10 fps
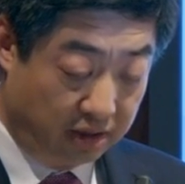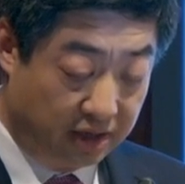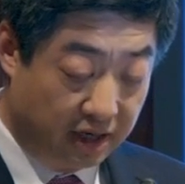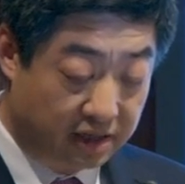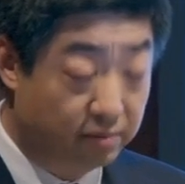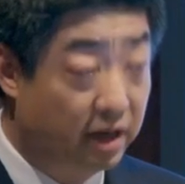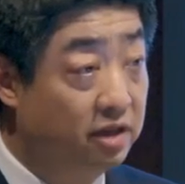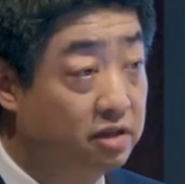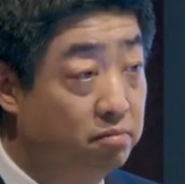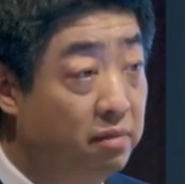GSMA
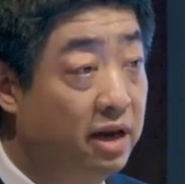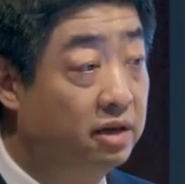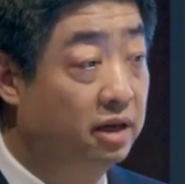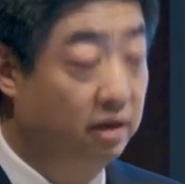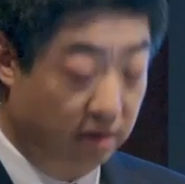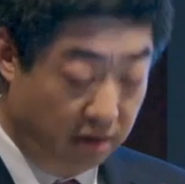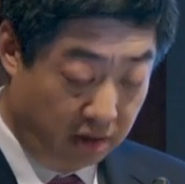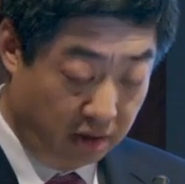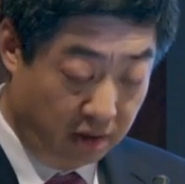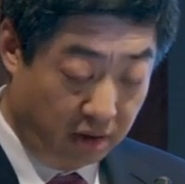is making
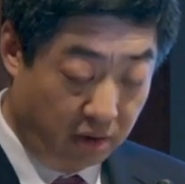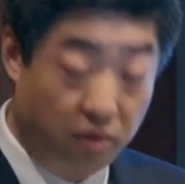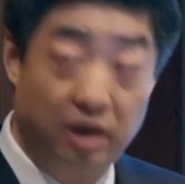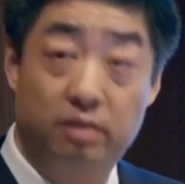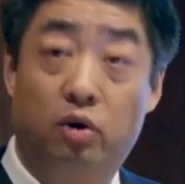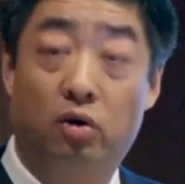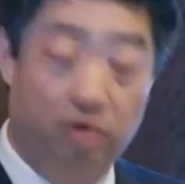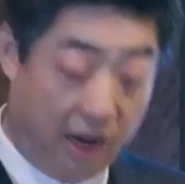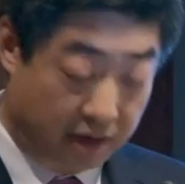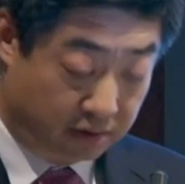great
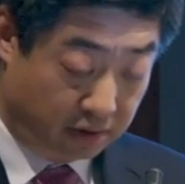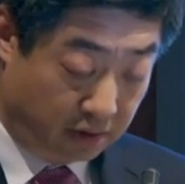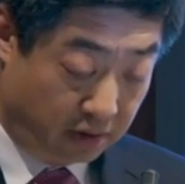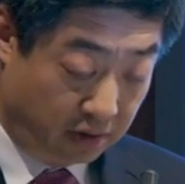progress